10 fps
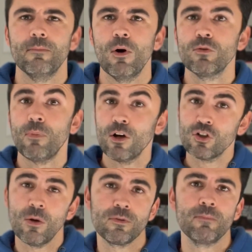Most bike
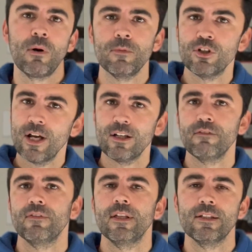shops can probably check you
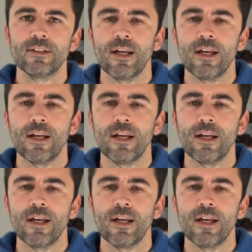for this,